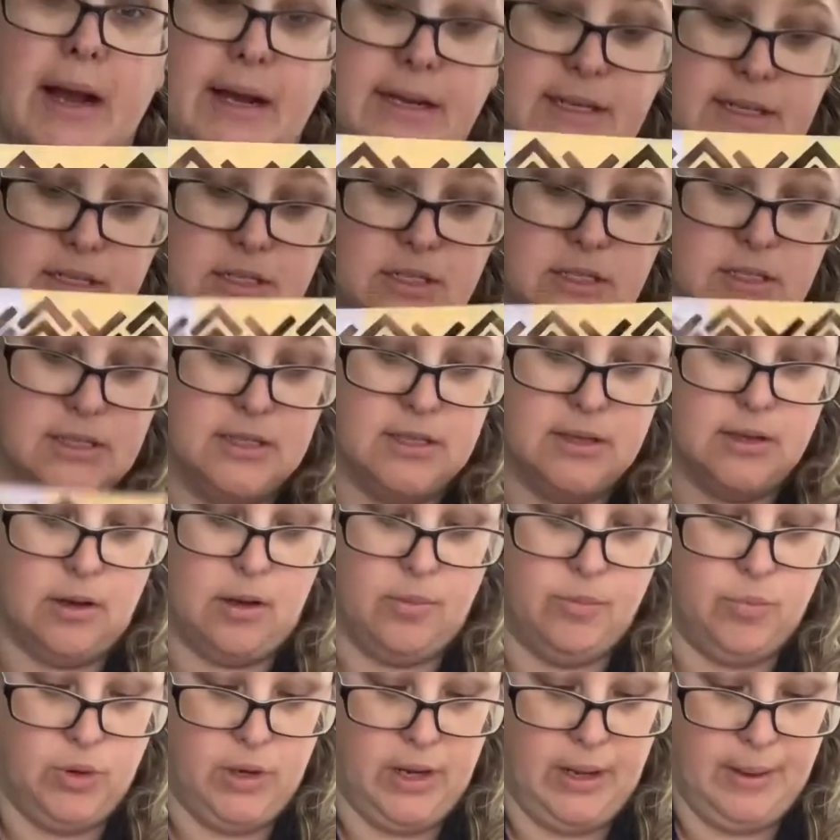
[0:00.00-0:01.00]
is,
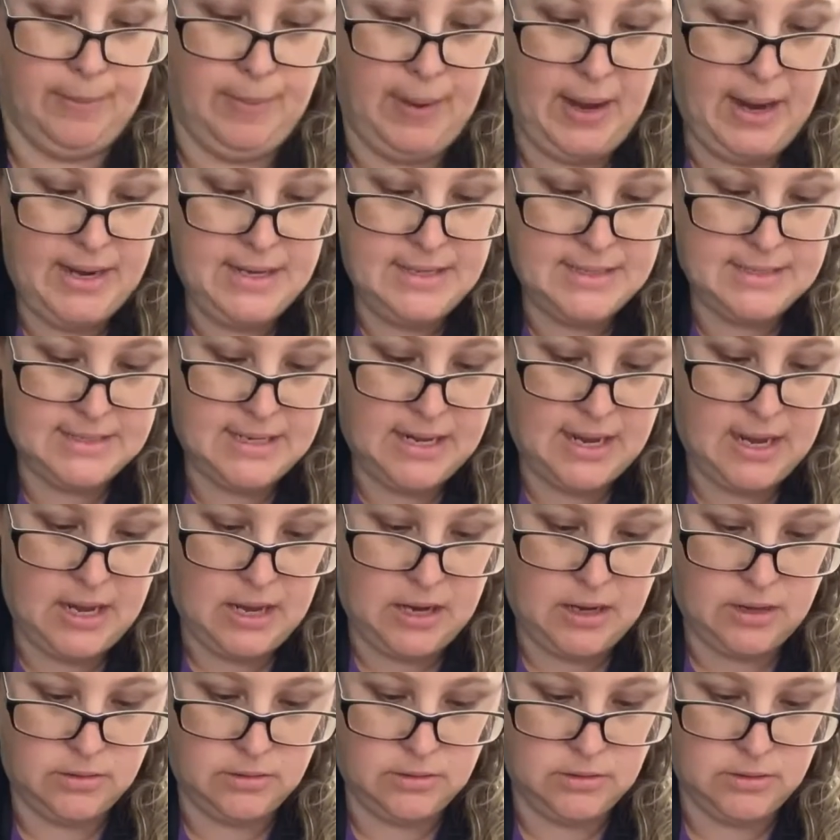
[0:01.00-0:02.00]
I'm putting paint
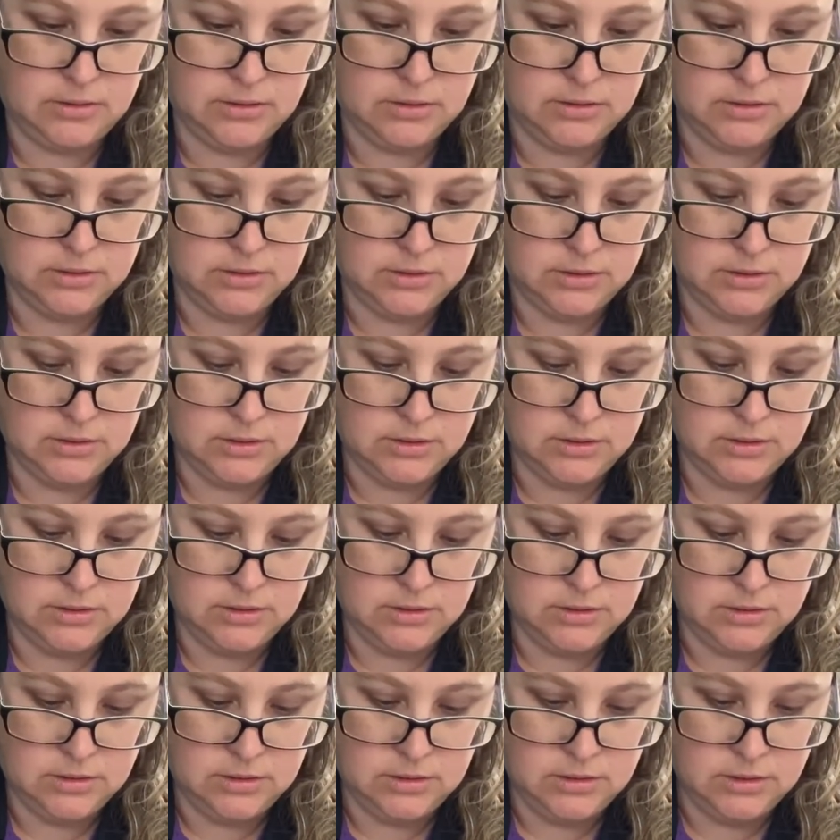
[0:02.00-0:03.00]
down,
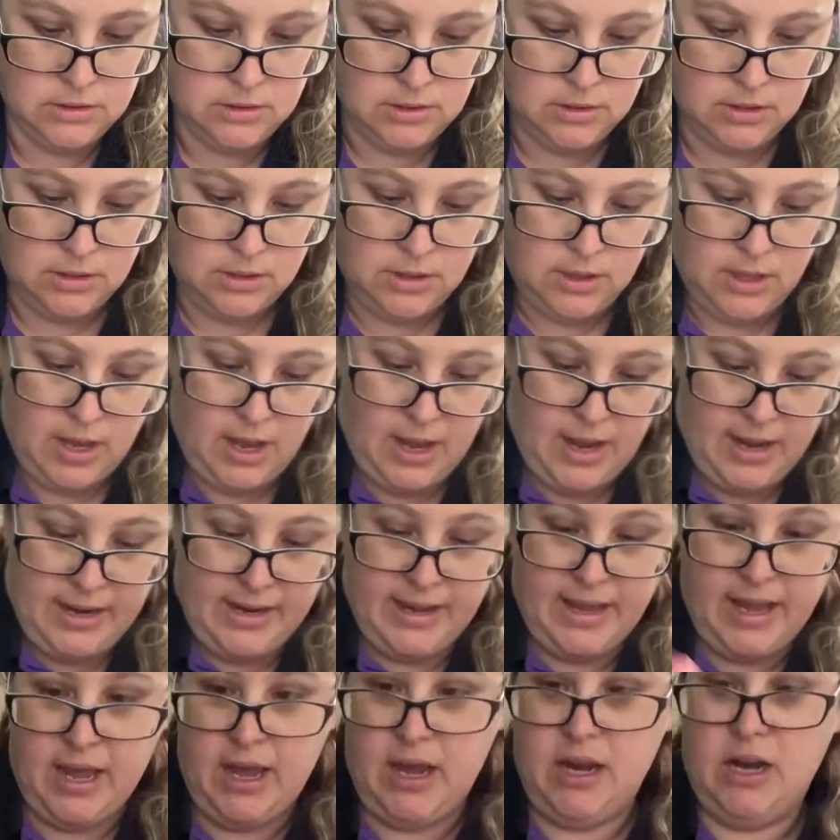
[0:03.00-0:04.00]
and
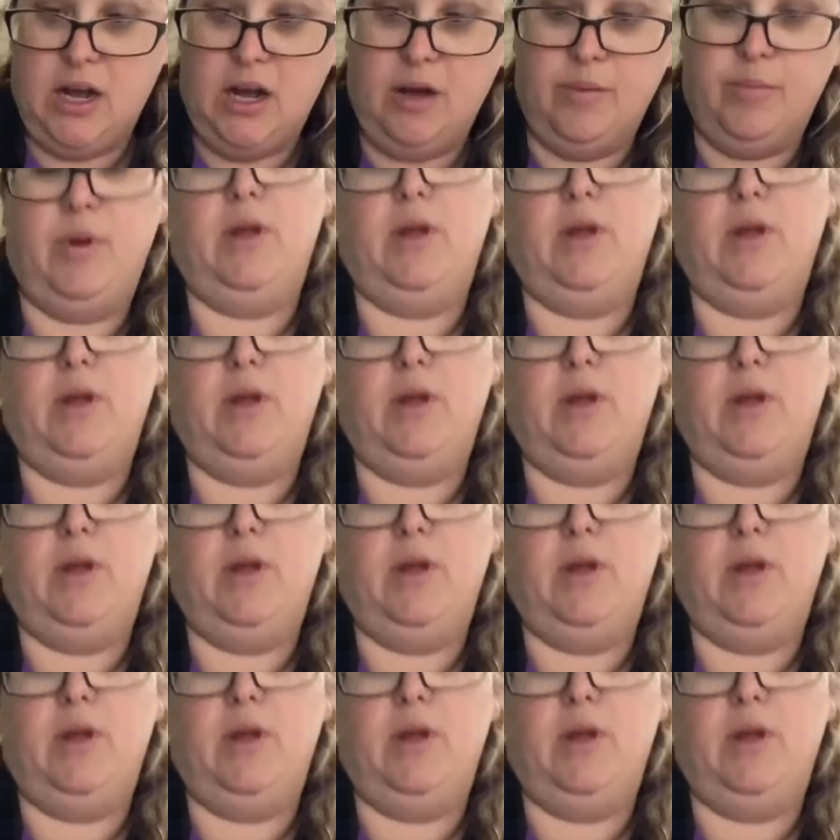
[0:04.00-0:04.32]
again I'm